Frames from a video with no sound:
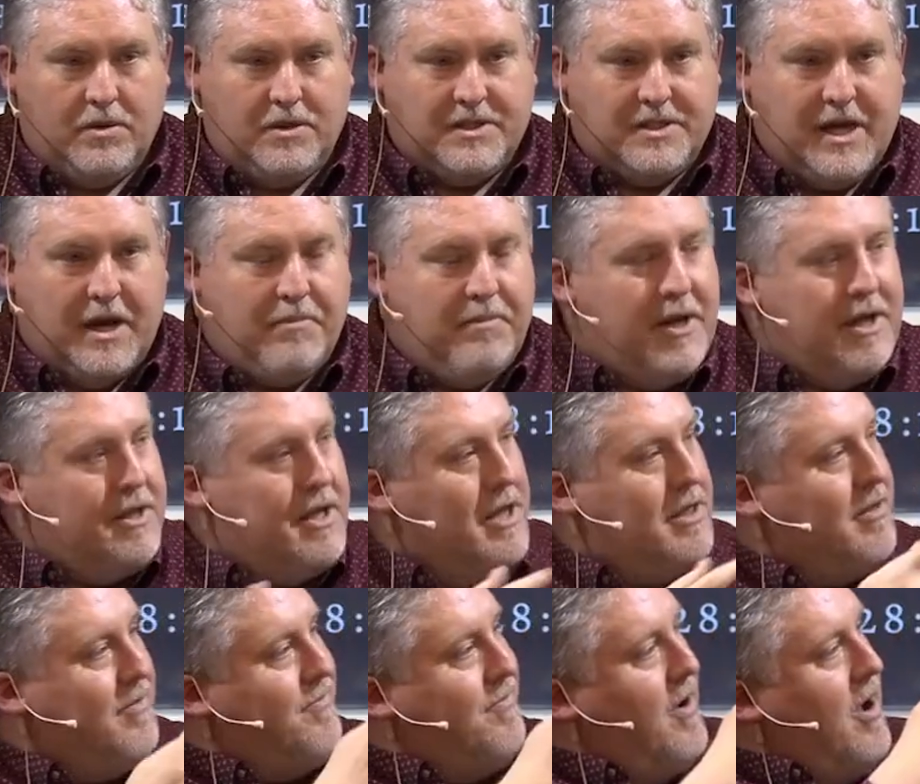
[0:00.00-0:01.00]
does that mean
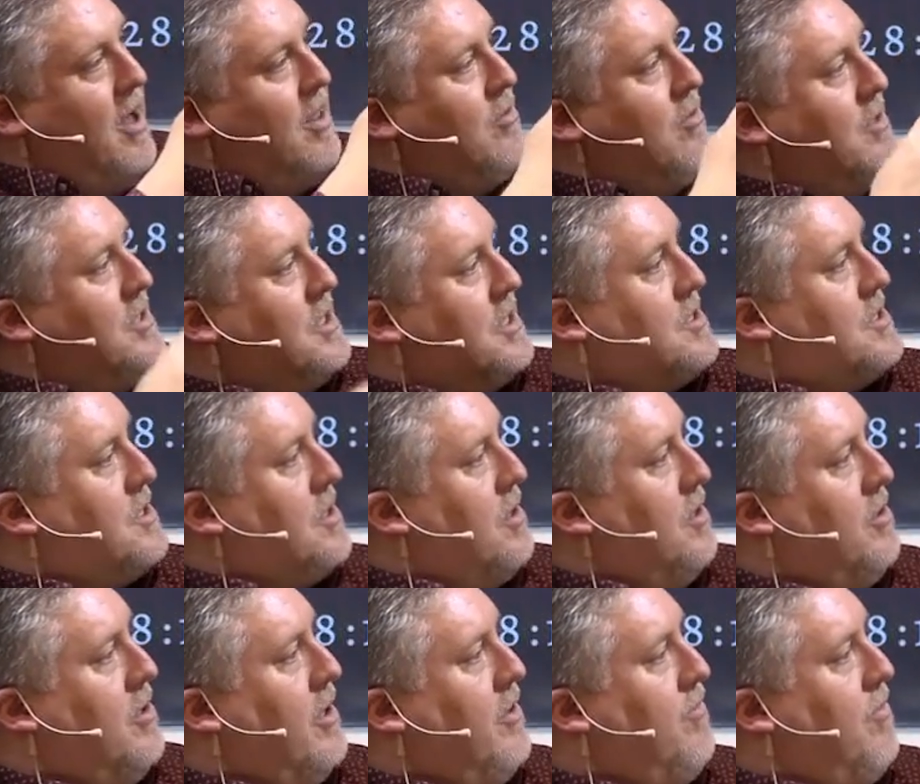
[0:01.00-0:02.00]
that the Father is
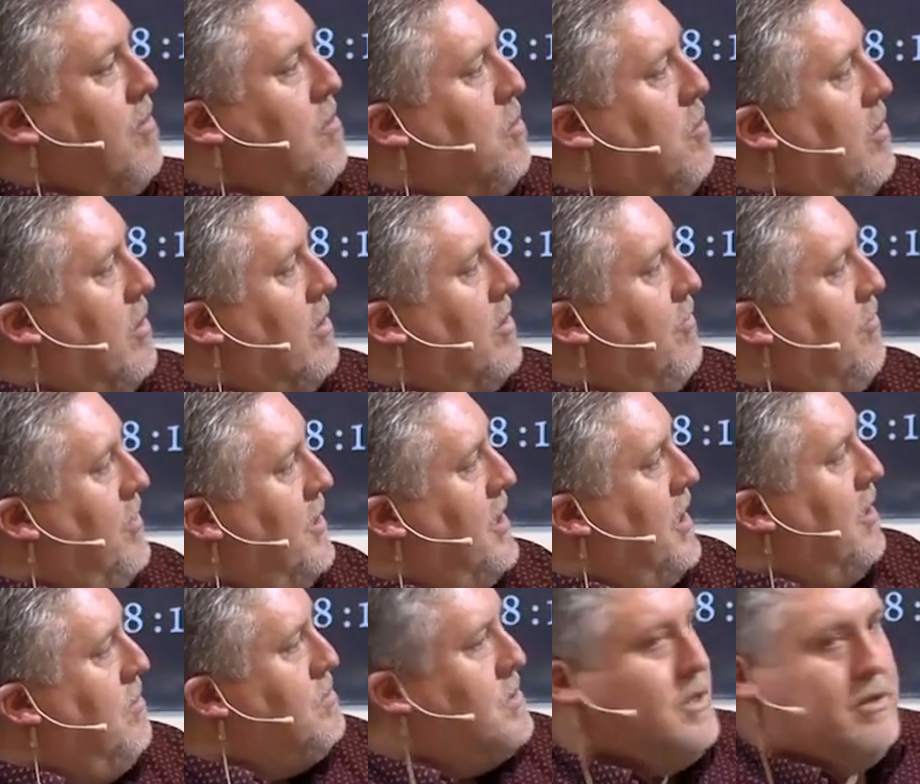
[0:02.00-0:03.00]
excluded from the work of
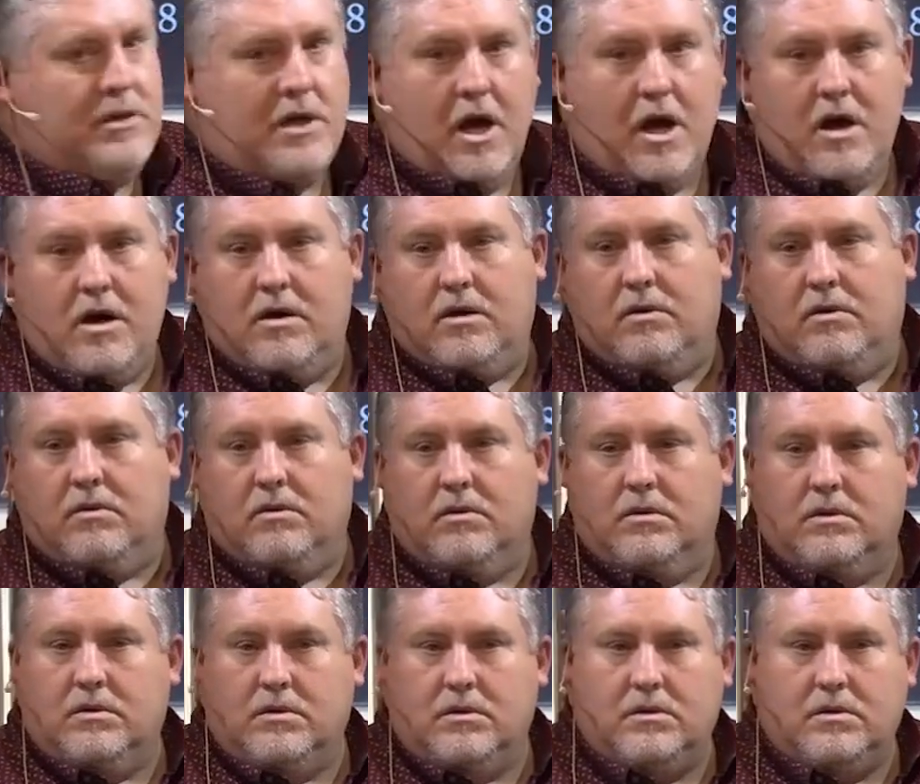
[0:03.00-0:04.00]
redemption? No.
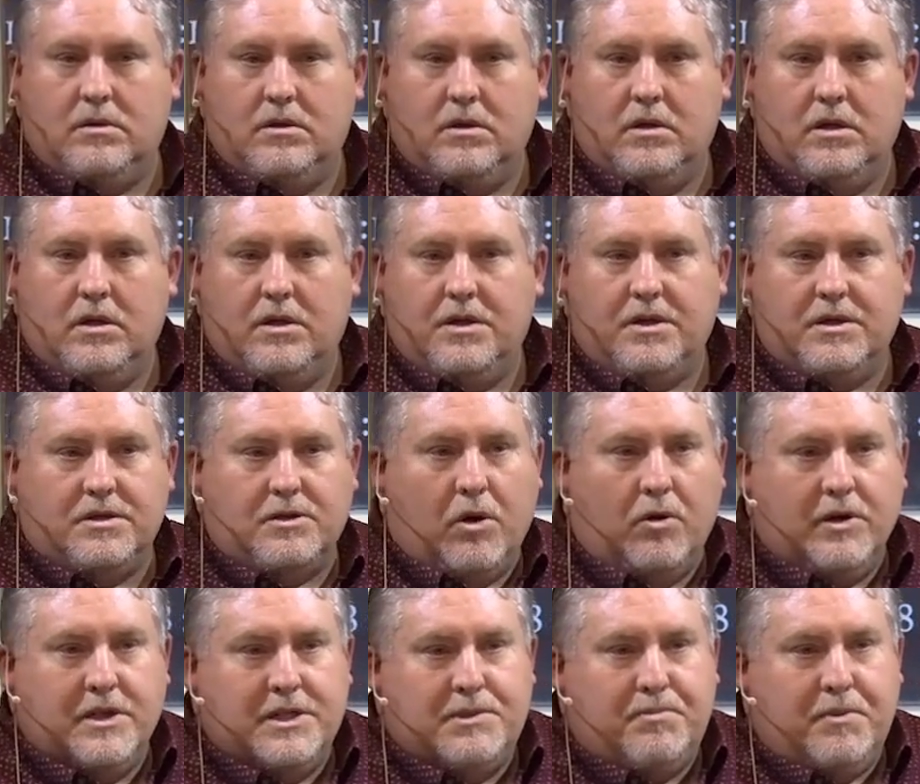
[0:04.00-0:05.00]
This
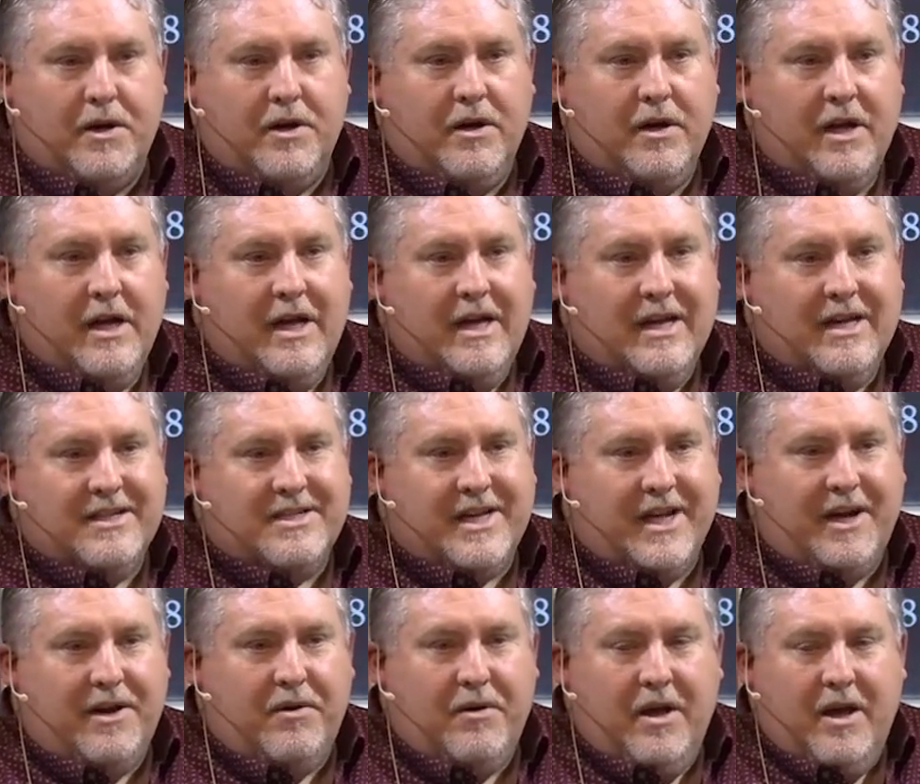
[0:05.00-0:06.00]
Holy Spirit, is
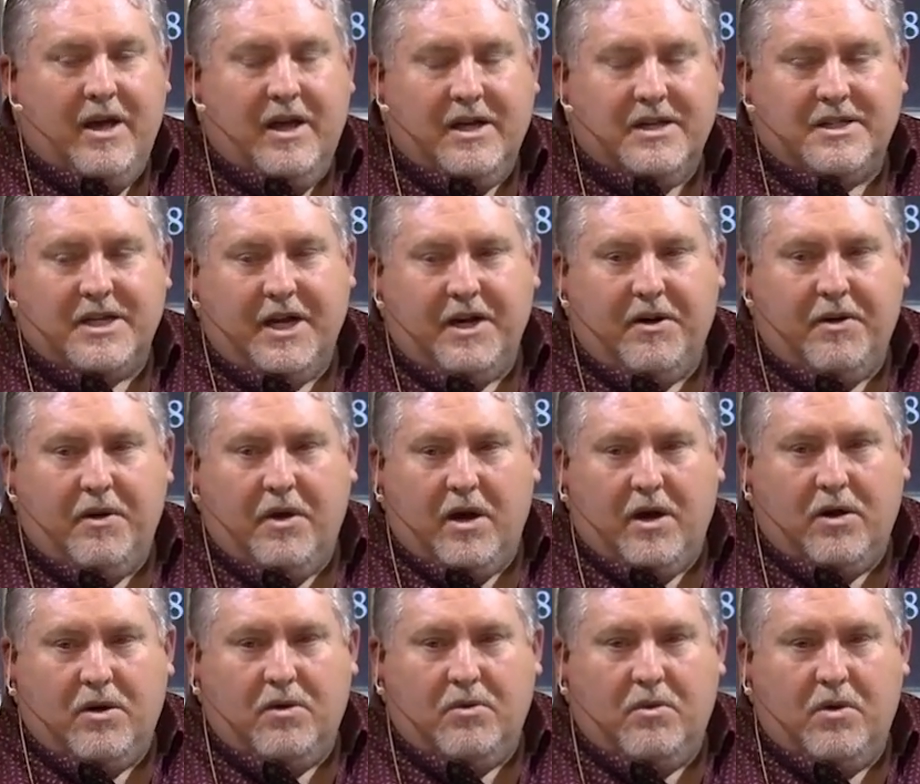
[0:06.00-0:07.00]
he, is he
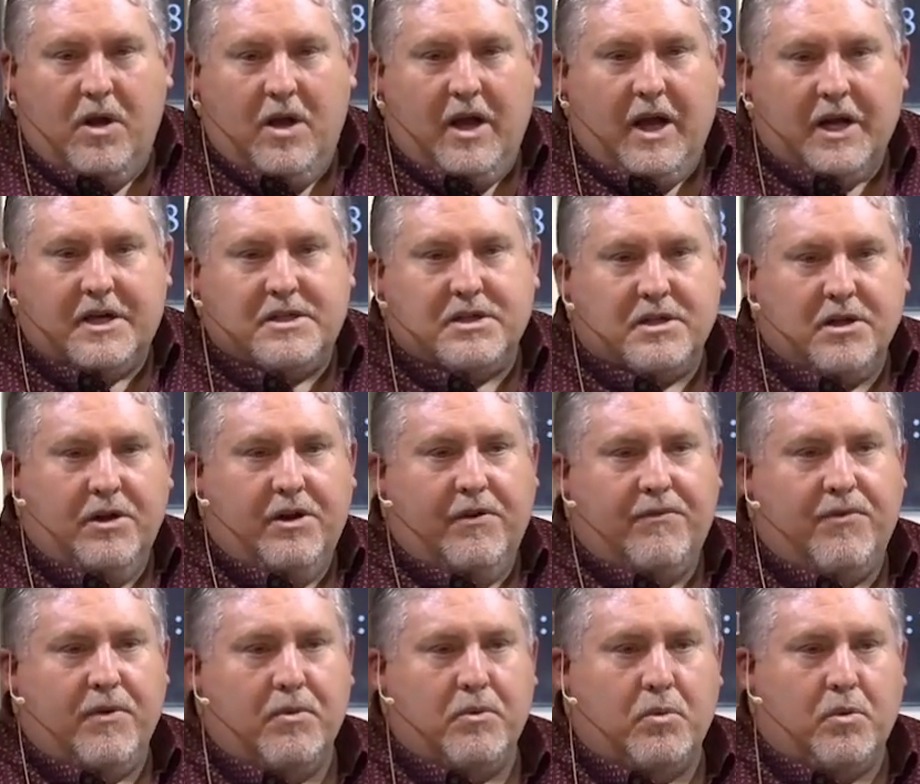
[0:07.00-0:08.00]
uh,
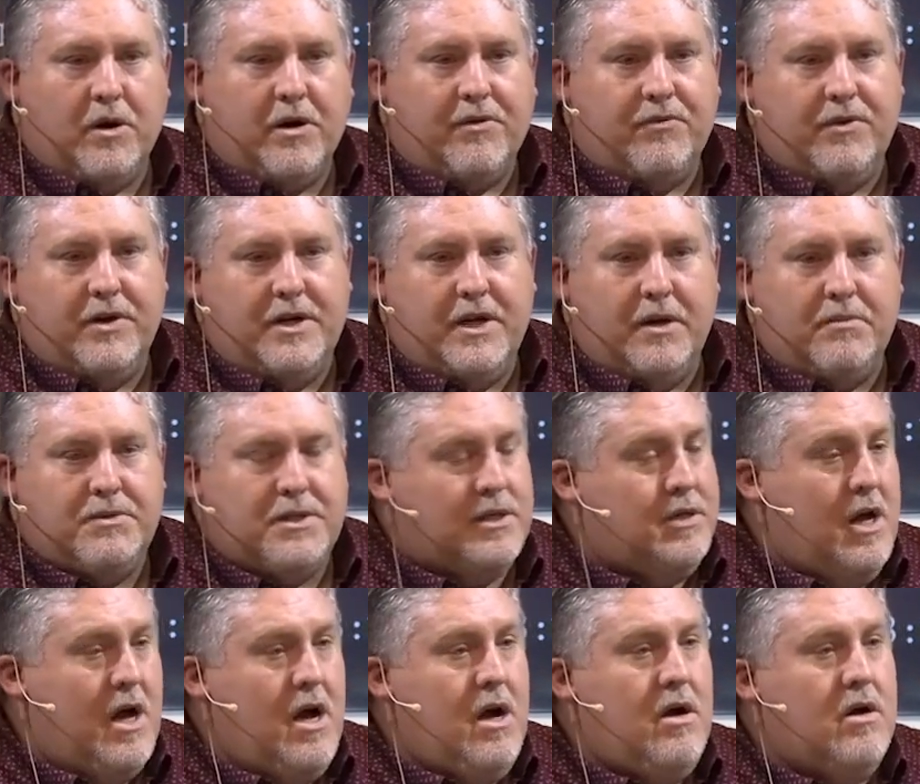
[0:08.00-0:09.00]
excluded from the work of
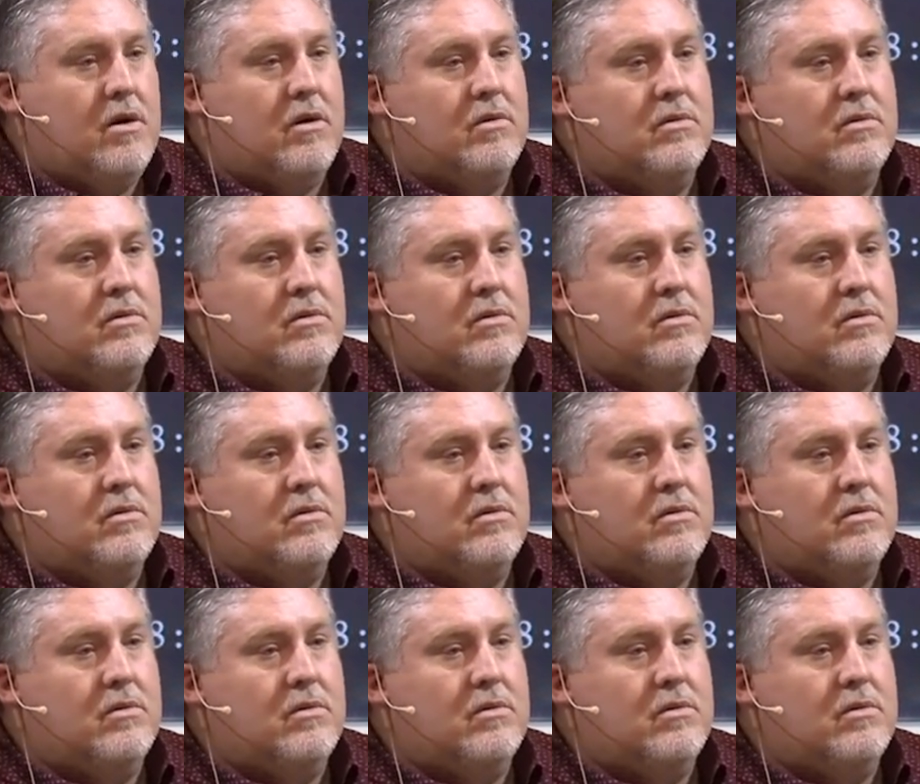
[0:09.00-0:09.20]
redemption? No.